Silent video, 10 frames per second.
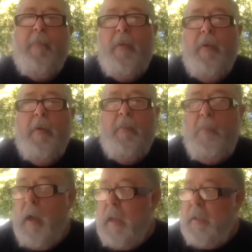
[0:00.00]
Hmm.
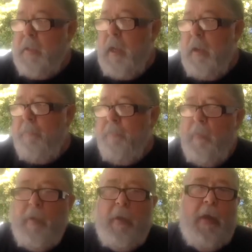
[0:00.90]
But uh,
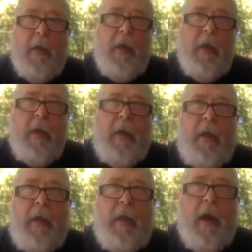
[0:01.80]

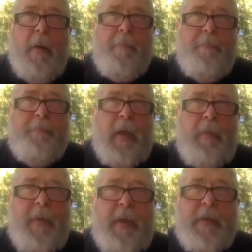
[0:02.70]
he um, he beat